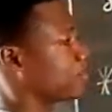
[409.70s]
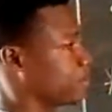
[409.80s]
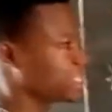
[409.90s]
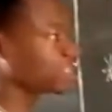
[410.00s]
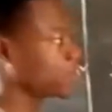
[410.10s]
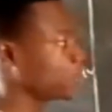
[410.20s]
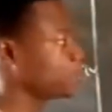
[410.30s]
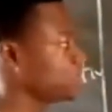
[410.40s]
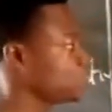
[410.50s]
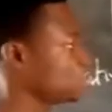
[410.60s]
equation.
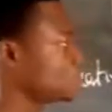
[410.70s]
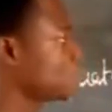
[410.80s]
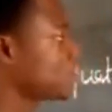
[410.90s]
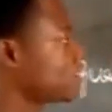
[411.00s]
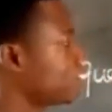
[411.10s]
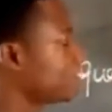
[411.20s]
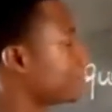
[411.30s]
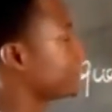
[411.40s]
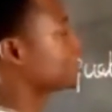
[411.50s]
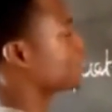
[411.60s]
What do?
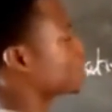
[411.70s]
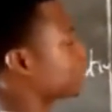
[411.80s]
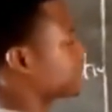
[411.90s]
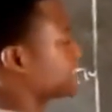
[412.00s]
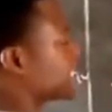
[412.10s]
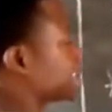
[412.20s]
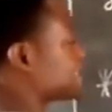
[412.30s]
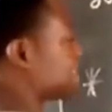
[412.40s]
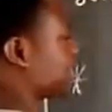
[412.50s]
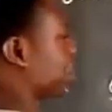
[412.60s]
We subtract